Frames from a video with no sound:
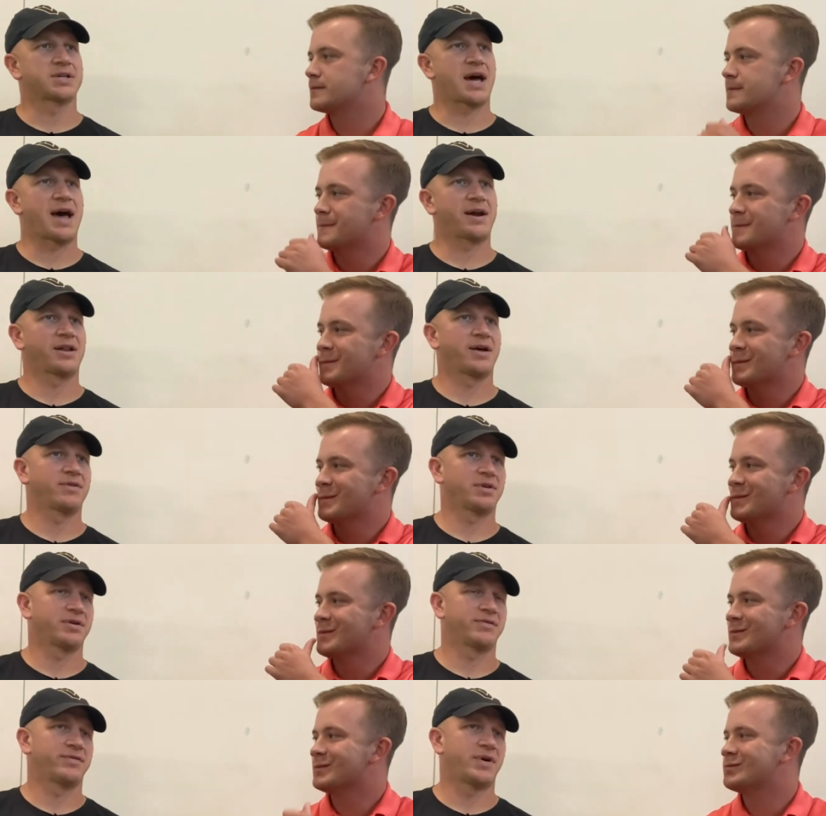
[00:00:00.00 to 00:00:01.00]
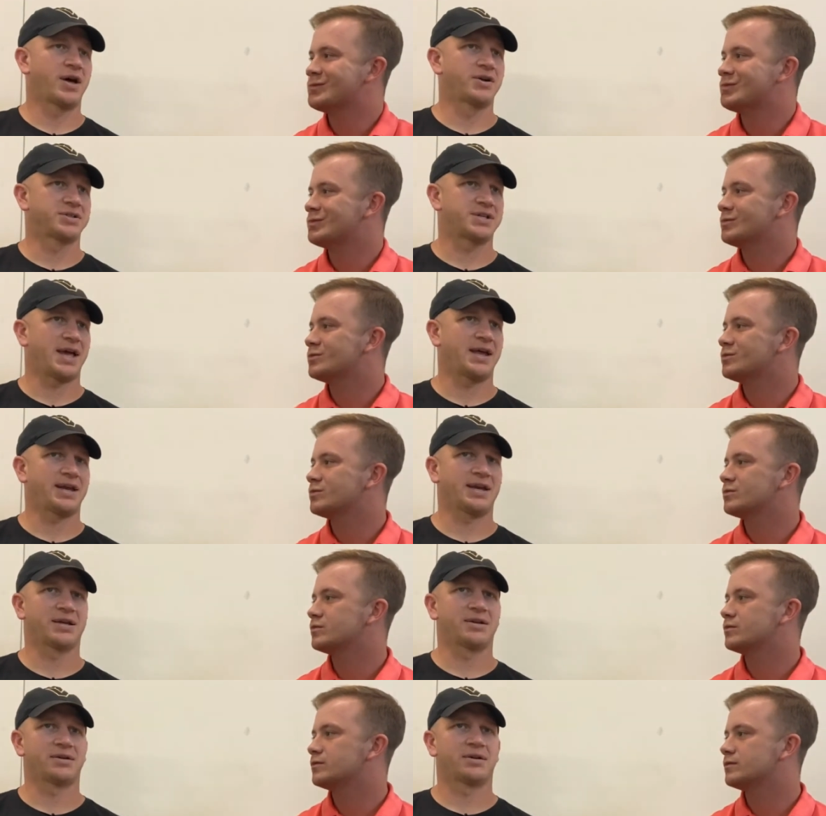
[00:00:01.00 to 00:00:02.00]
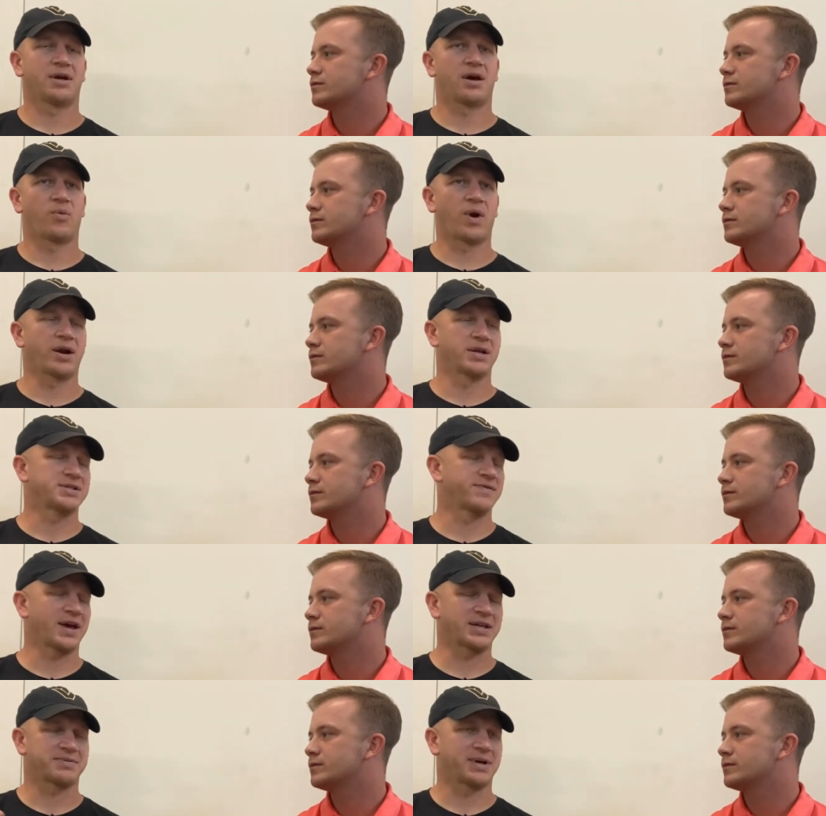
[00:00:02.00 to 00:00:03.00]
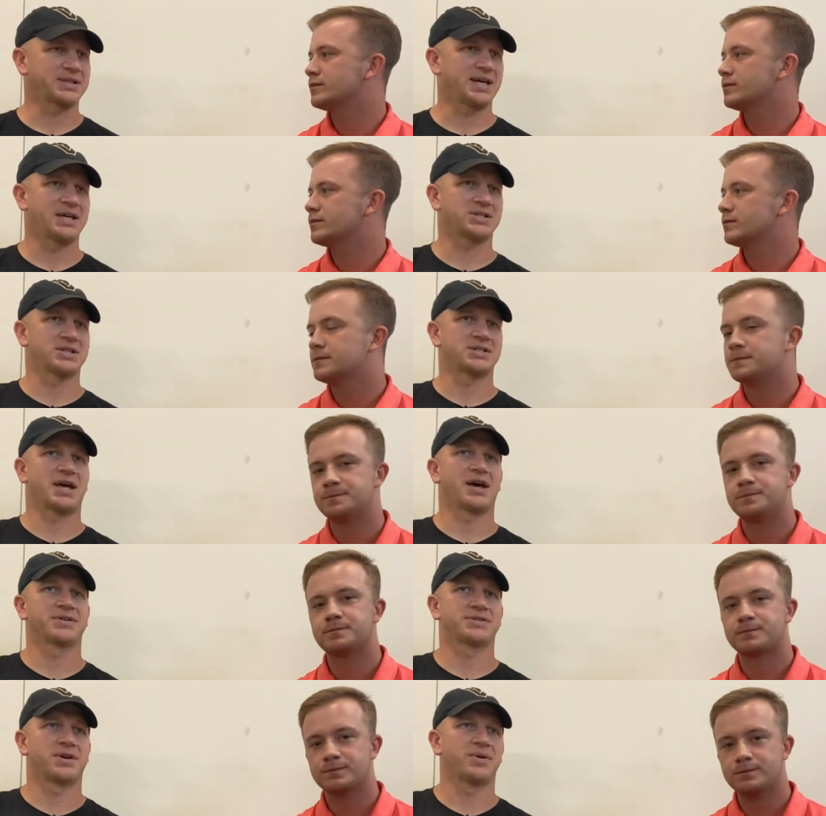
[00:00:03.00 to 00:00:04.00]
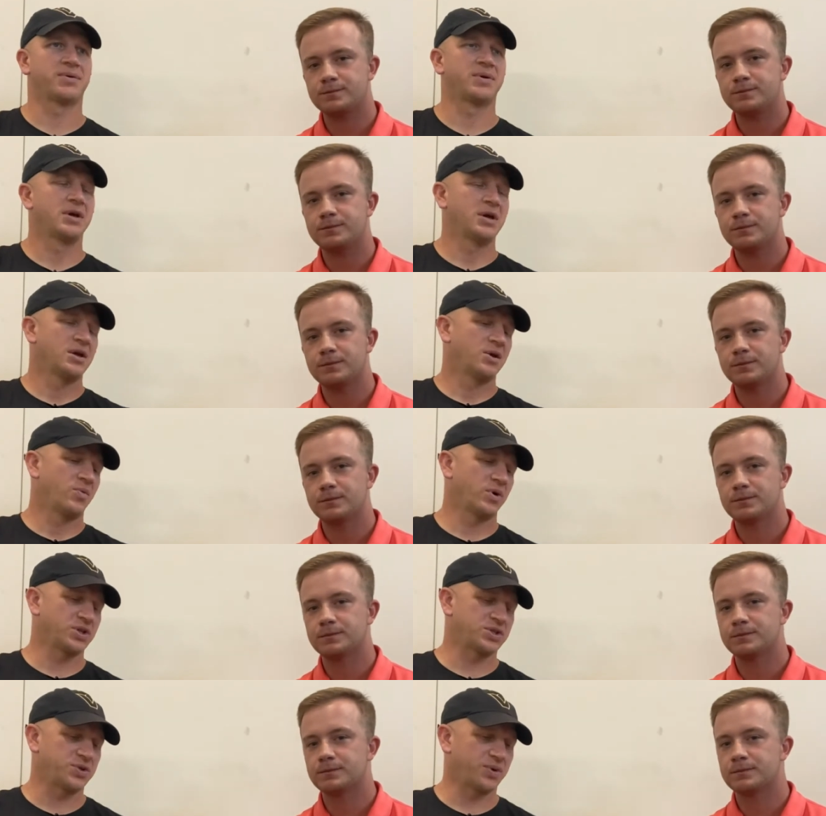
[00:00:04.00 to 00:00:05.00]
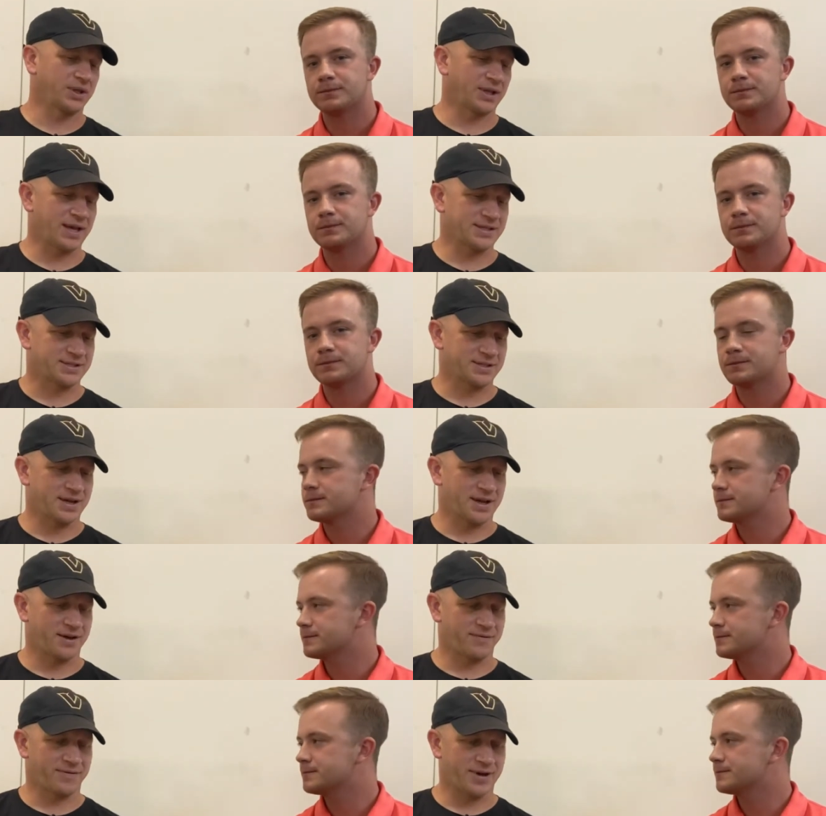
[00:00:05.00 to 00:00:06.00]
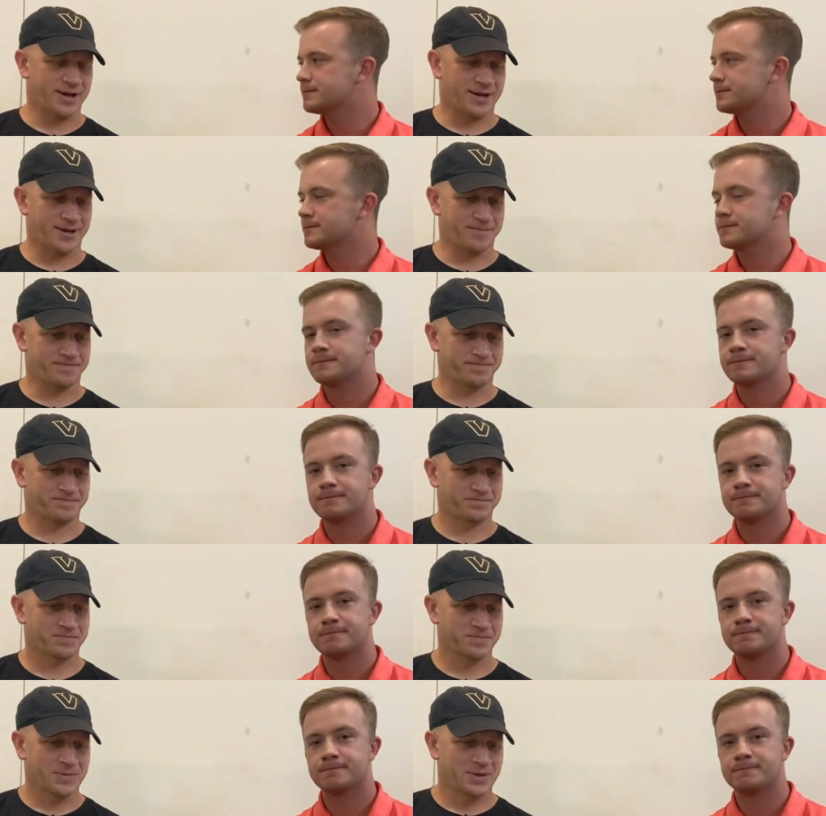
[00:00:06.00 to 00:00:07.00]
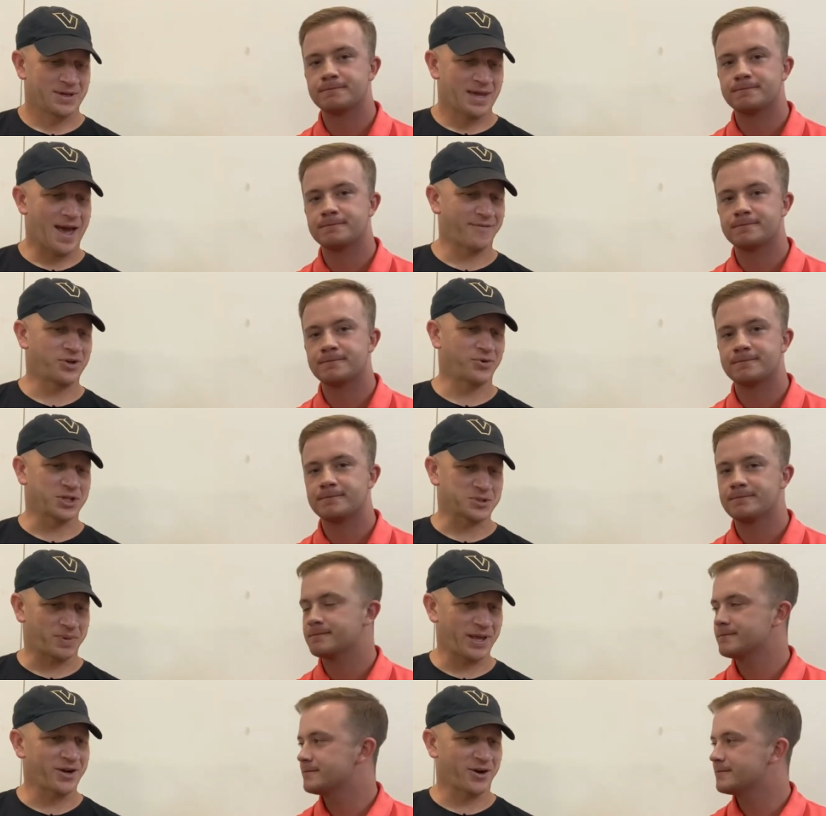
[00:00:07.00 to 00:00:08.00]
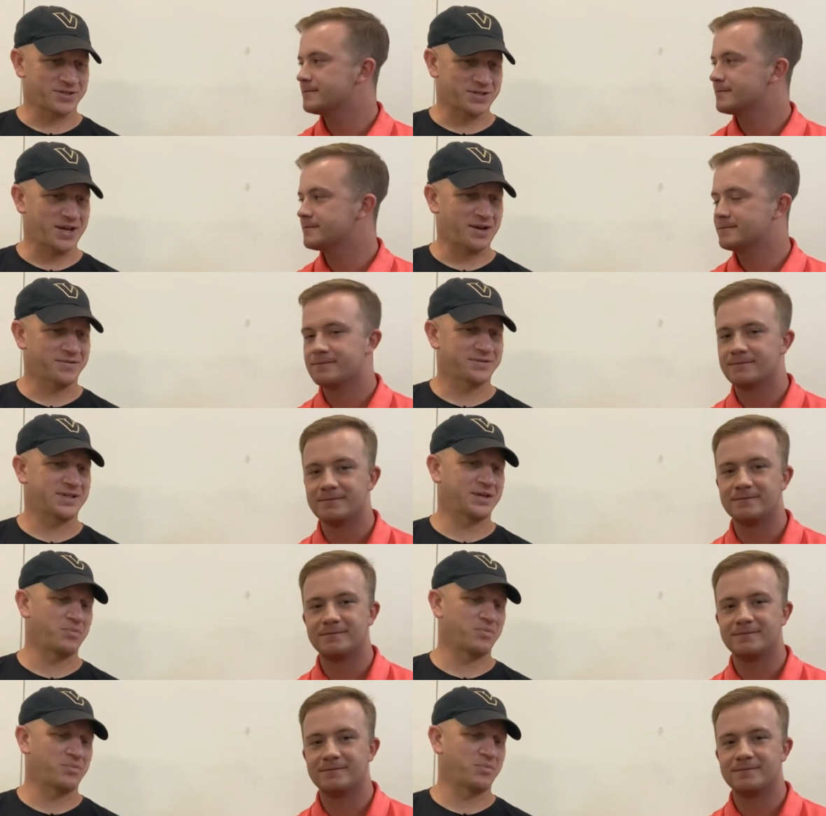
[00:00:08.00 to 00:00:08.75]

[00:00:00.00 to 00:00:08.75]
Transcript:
Speaker 1: a higher level of understanding and awareness of expectations now, so we're just doing less of um, having to explain ourselves and